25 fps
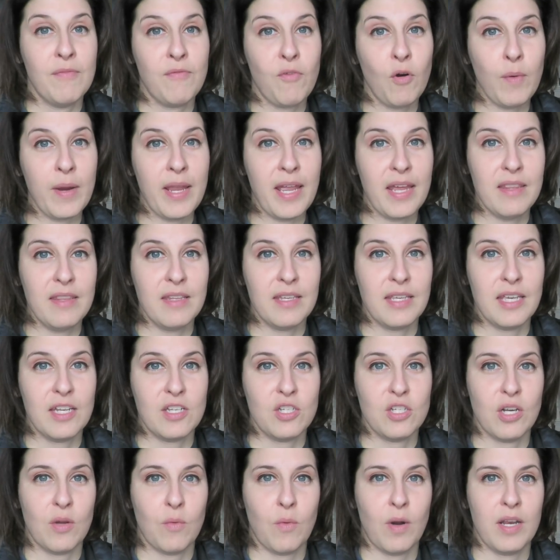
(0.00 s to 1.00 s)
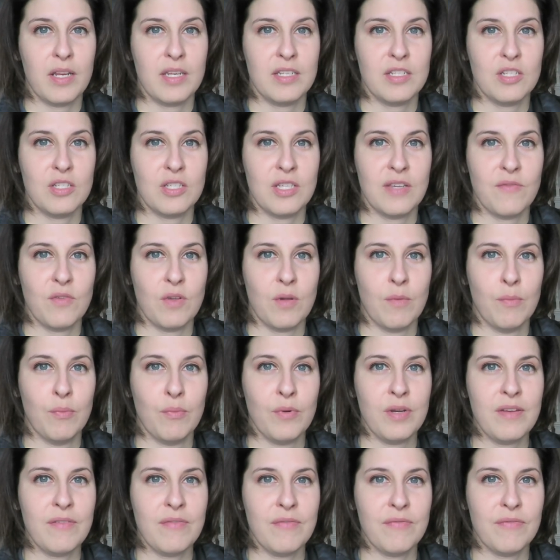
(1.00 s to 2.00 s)
Before we head in the kitchen, I want to just give you a
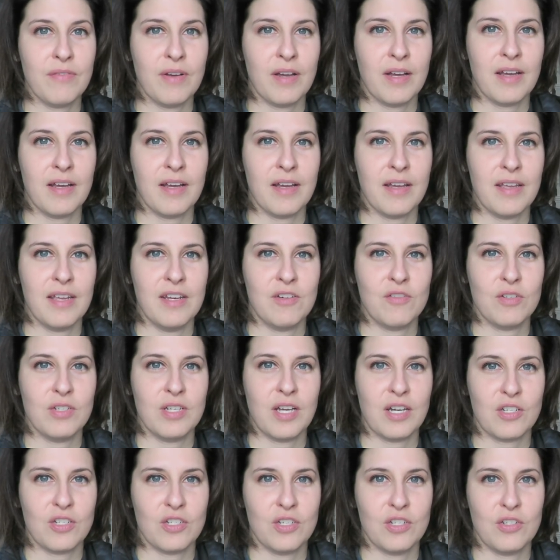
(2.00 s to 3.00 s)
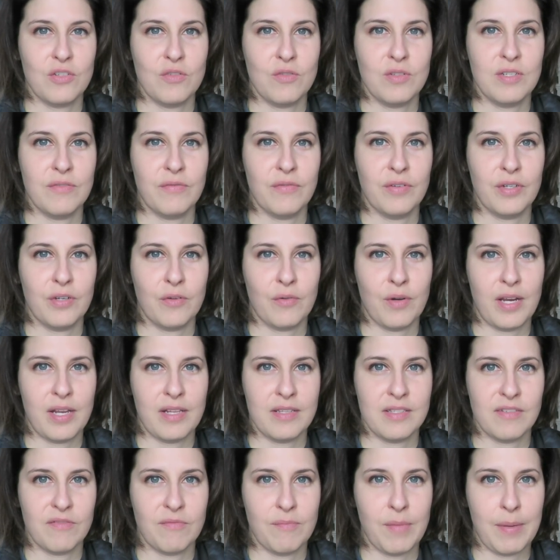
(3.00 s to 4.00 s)
brief uh, introduction to different
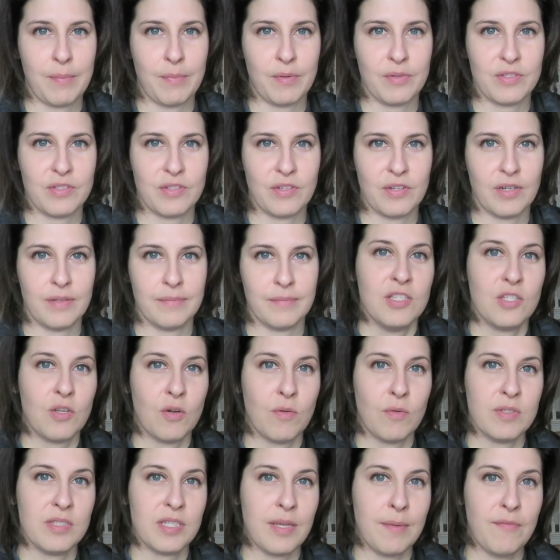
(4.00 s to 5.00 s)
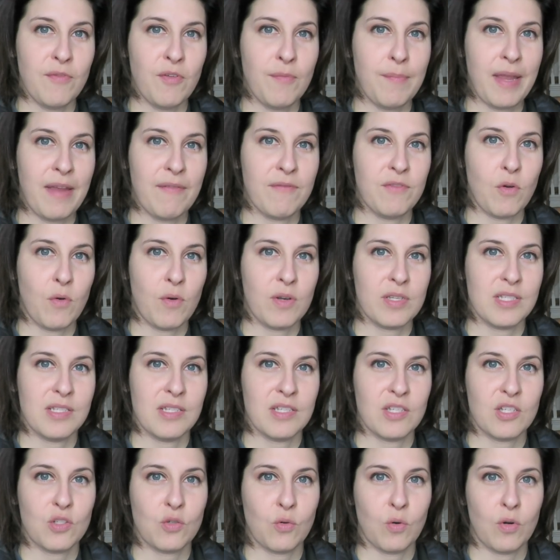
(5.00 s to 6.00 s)
grades of maple syrup. So some of you may have noticed in
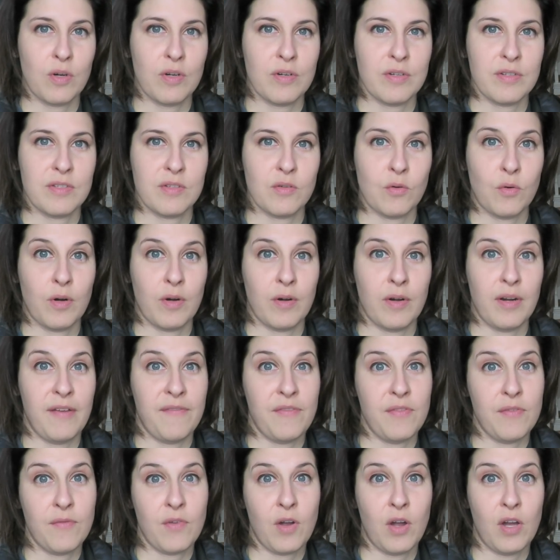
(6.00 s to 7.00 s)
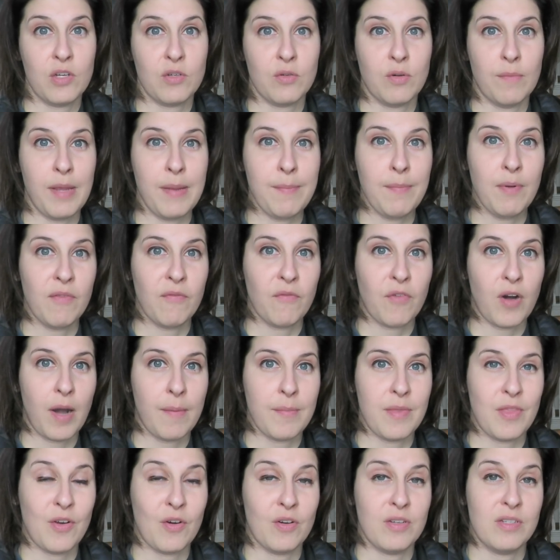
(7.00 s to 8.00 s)
the stores or if you've gone to a maple
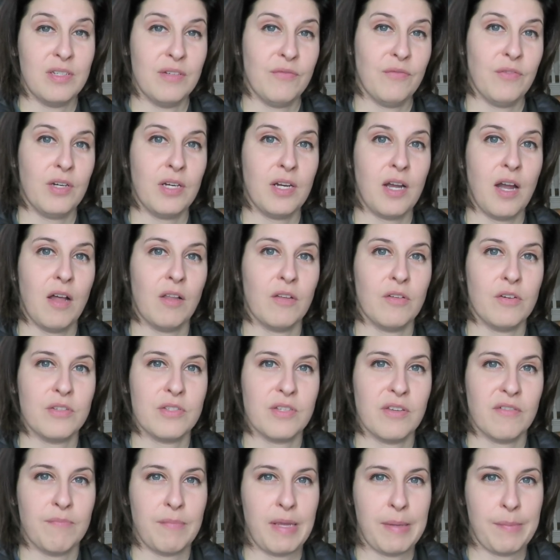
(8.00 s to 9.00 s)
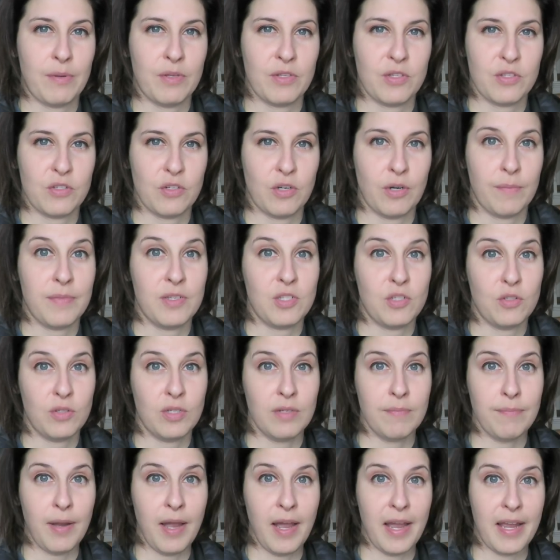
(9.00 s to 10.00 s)
farm, there are different colors of maple syrup that you
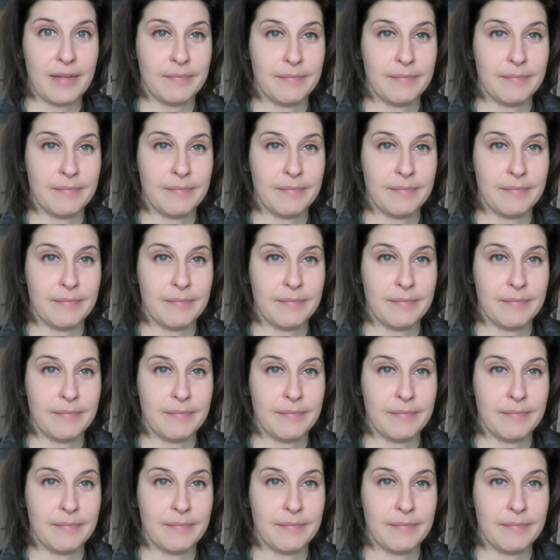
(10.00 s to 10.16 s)
could buy.